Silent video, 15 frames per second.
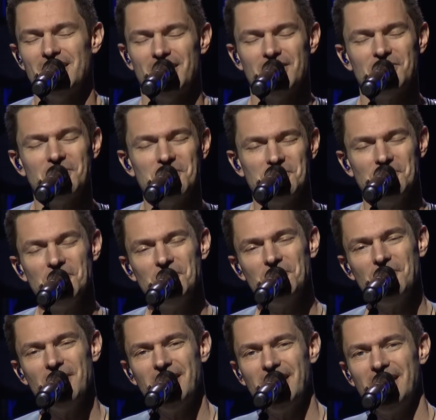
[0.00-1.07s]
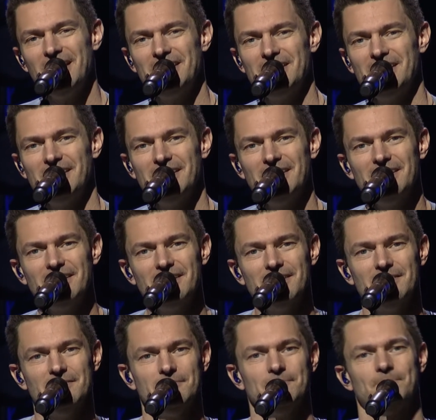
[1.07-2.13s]
in the
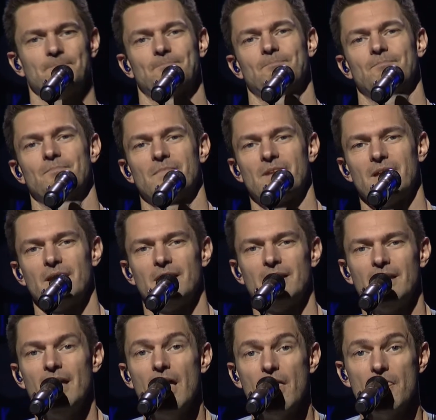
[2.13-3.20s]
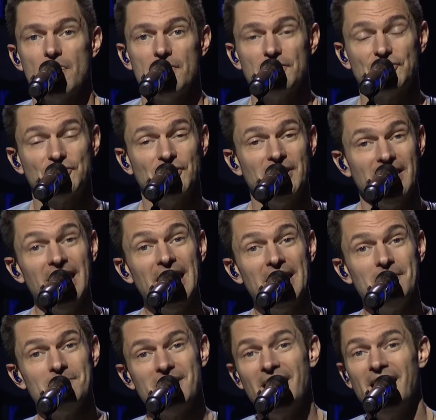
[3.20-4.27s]
waiting. The
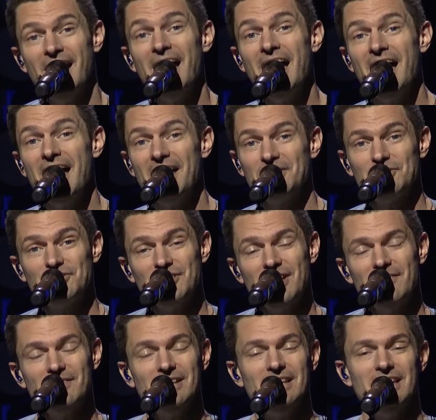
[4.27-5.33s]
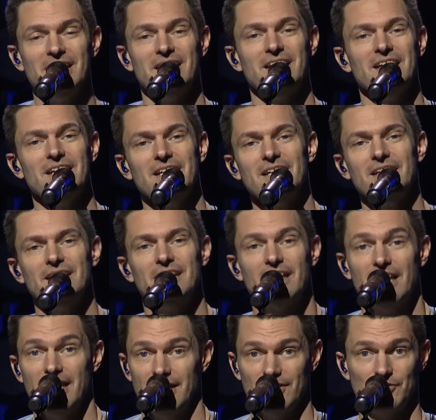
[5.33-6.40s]
same God who's never late
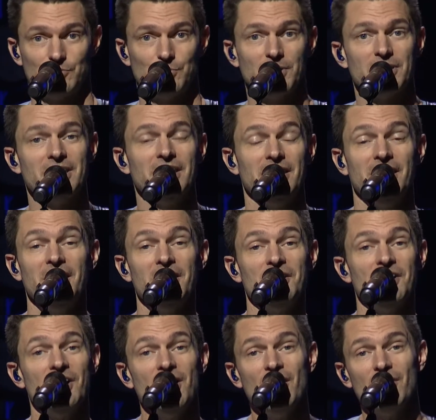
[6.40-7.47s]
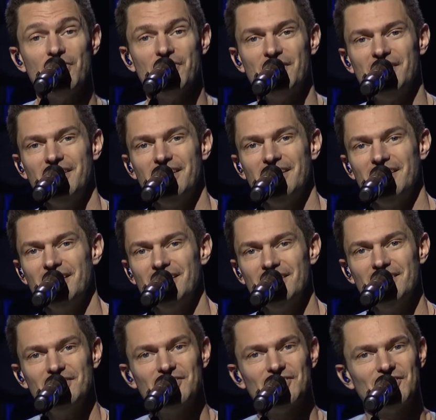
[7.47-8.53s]
is working all
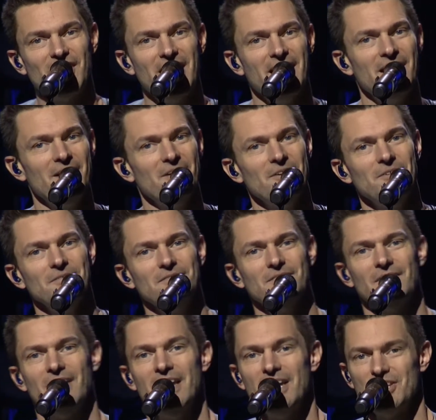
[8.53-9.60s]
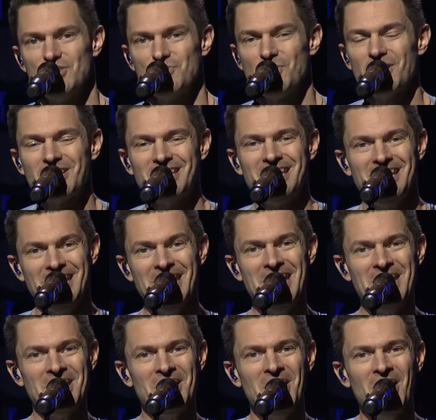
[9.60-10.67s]
things out. You're
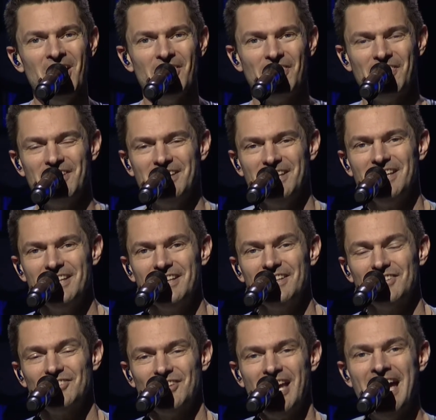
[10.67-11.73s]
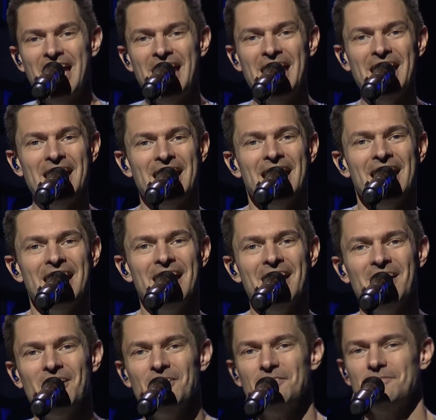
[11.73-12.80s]
working all things
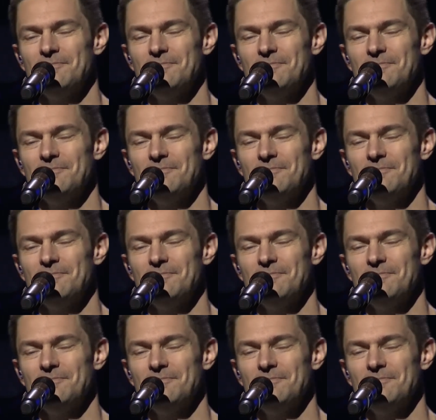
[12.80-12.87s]
out.